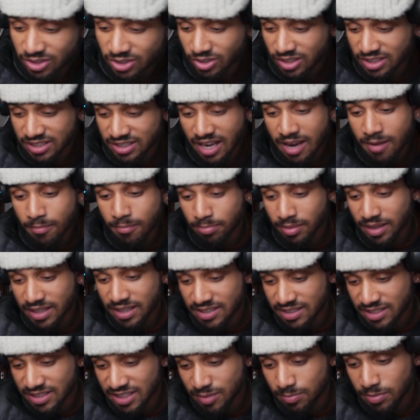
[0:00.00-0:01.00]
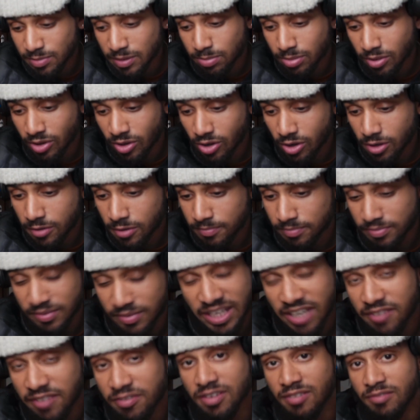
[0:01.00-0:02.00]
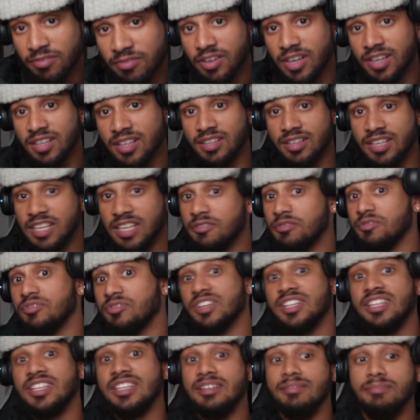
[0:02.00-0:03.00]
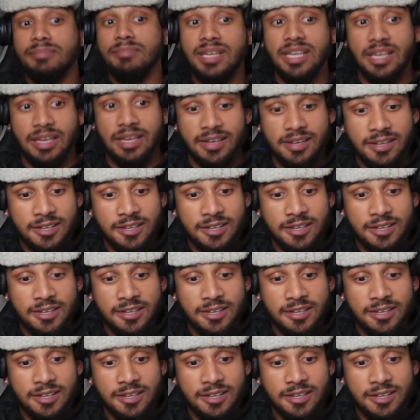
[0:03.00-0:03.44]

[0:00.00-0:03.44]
to the same place these people are, even further, even further than me.